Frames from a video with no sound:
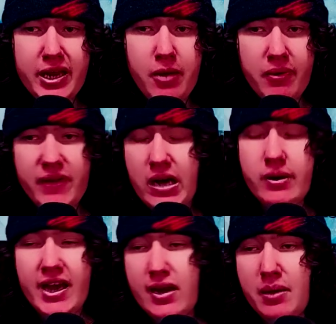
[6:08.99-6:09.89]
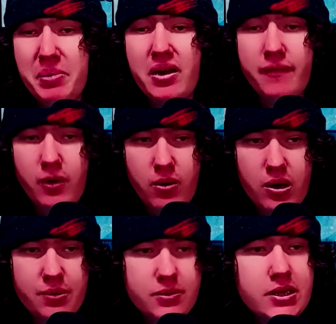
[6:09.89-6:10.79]
comedy without any bit of
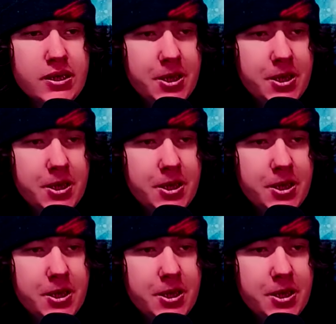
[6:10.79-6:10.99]
horror.